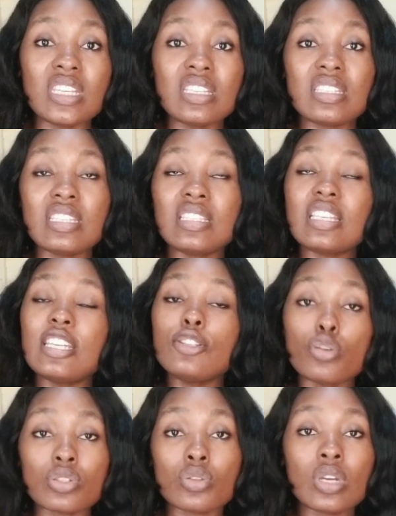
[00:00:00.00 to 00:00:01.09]
since he
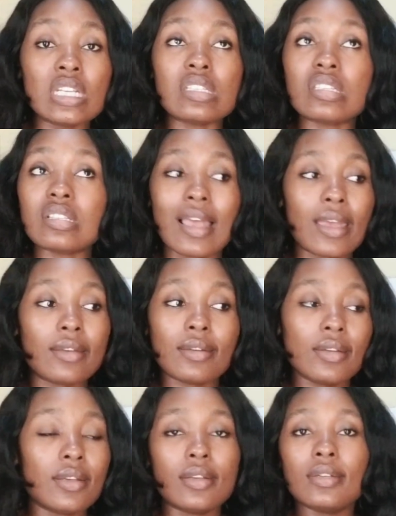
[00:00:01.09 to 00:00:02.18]
does not eat like
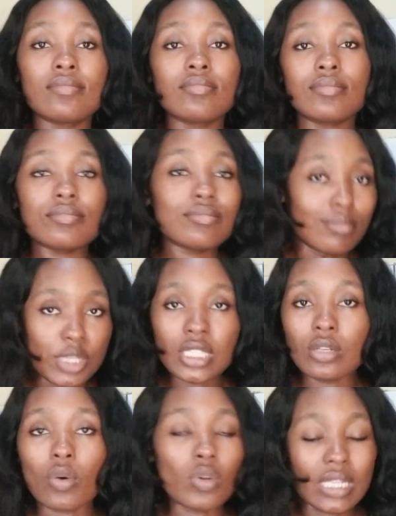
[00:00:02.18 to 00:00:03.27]
me
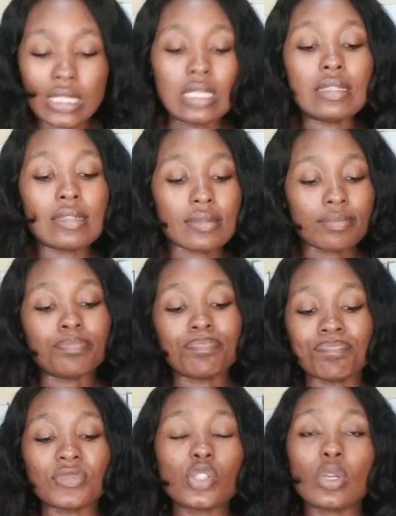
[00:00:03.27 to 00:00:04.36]
or the kids.
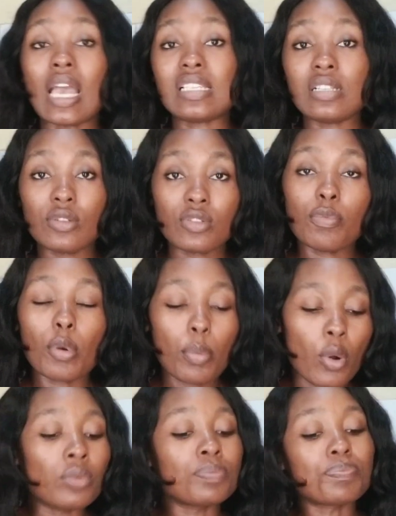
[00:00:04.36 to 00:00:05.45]
So he has a lot of
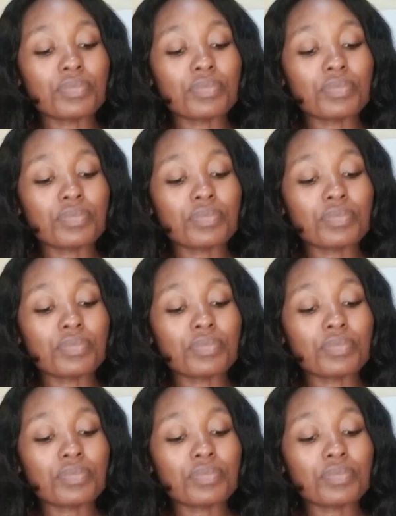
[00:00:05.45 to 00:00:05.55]
pawpaw.